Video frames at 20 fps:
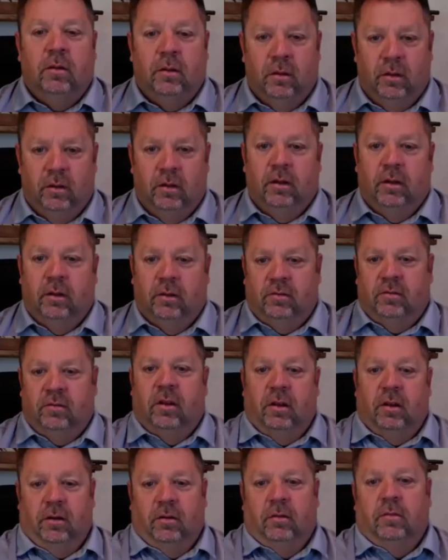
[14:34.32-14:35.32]
it's
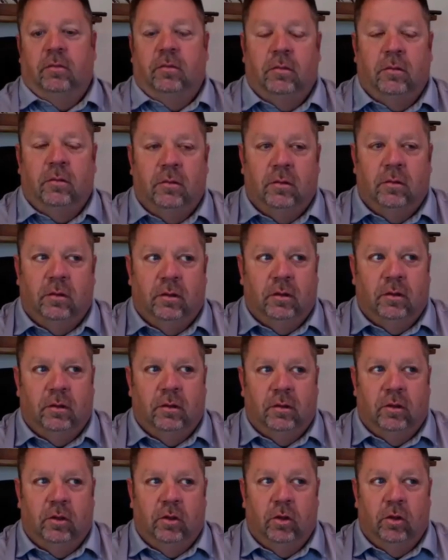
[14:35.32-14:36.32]

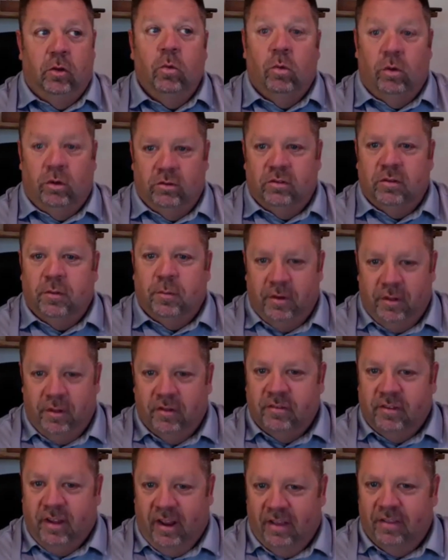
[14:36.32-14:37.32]
you want somebody
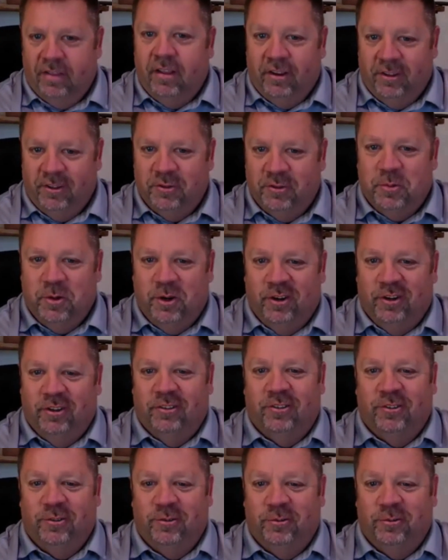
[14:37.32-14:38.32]
that's had that
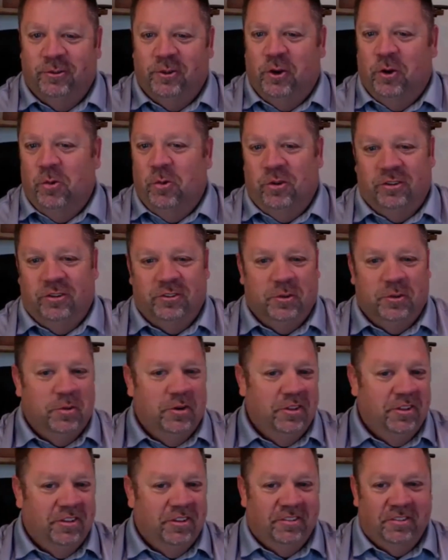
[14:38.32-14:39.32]
experience. You don't want somebody
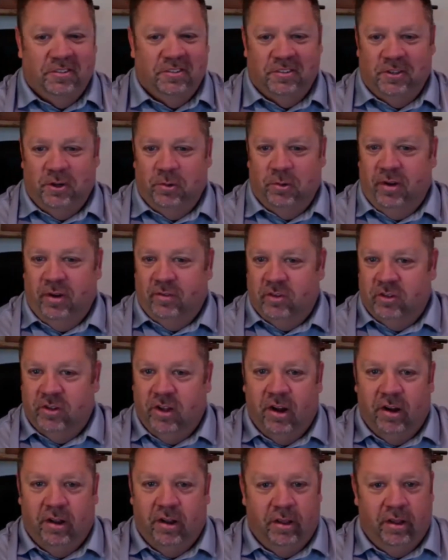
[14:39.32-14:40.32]
that's never
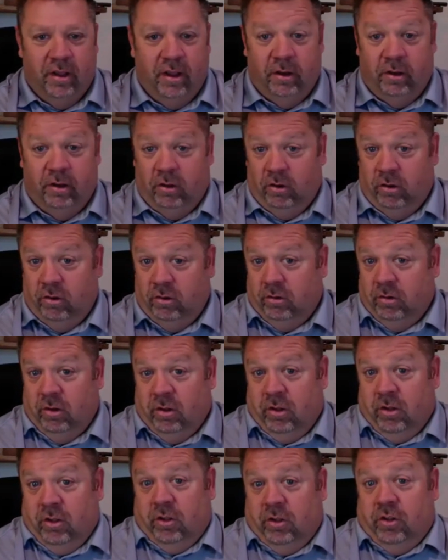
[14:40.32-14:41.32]
done it, and you're
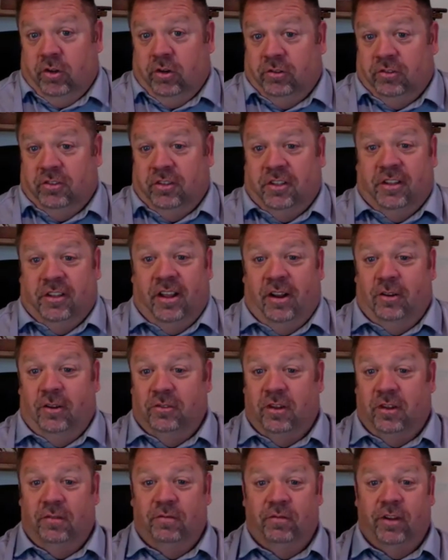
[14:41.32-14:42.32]
seeing the house
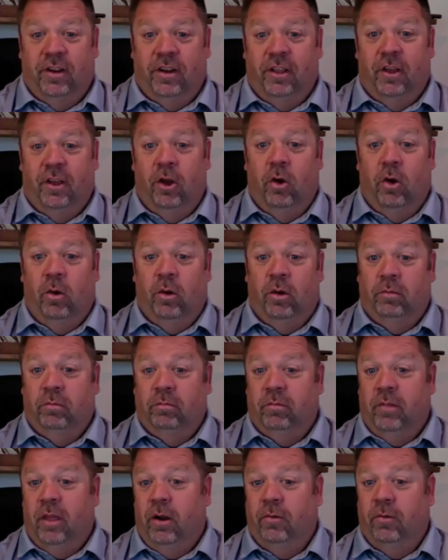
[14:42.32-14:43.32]
on video and
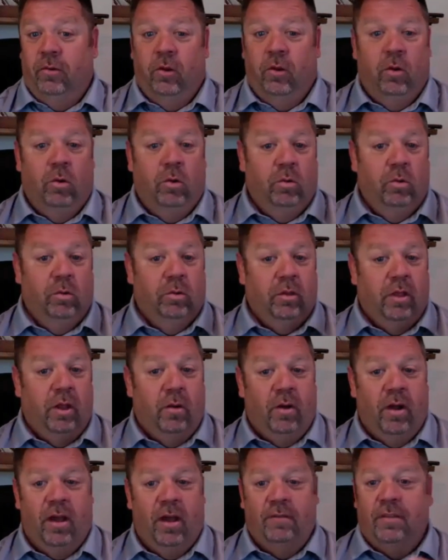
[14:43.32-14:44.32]
they don't
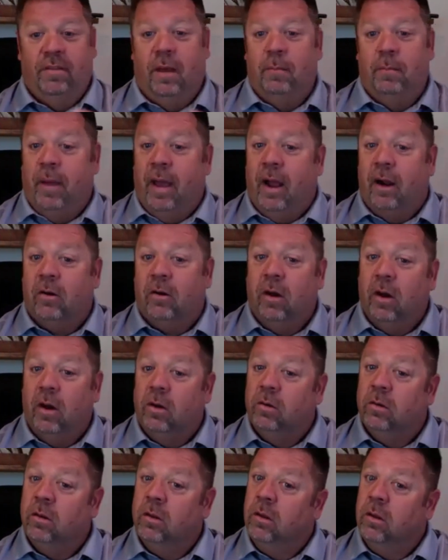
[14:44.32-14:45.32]
have that
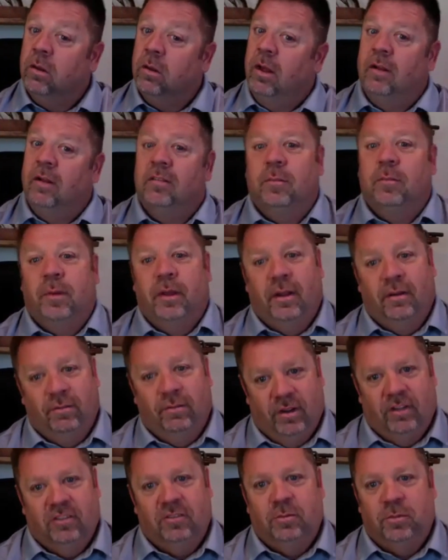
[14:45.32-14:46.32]
background. that's a big
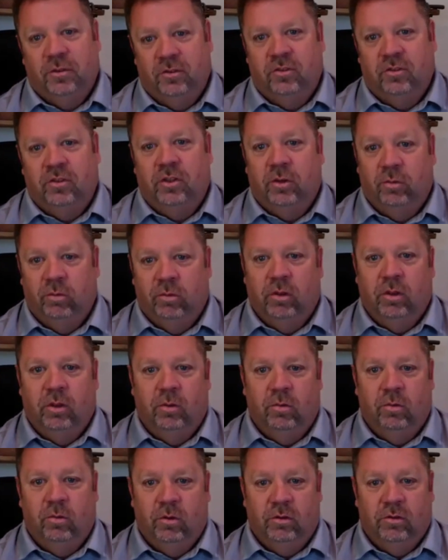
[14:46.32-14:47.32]
investment. So you really
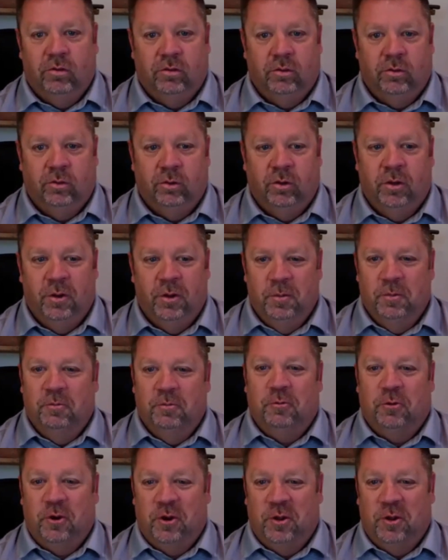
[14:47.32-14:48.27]
want to, before